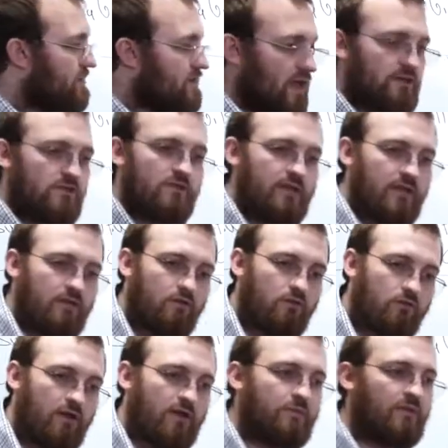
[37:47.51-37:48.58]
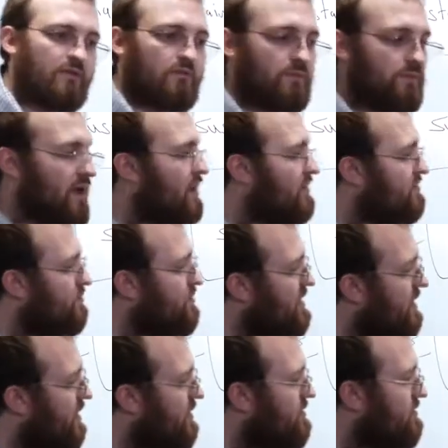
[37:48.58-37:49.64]
is actually incredibly robust
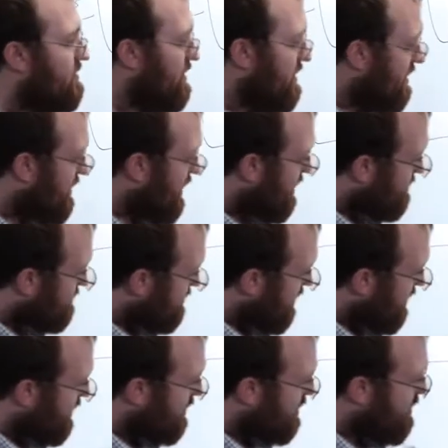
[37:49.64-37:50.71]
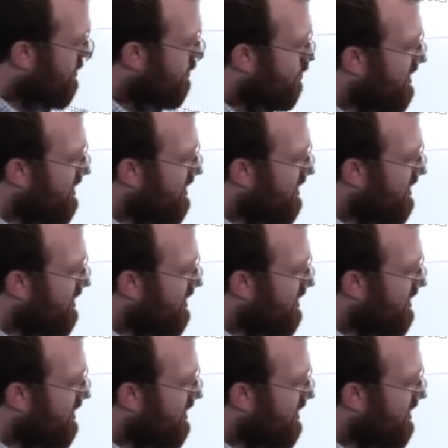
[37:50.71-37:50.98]
because it has a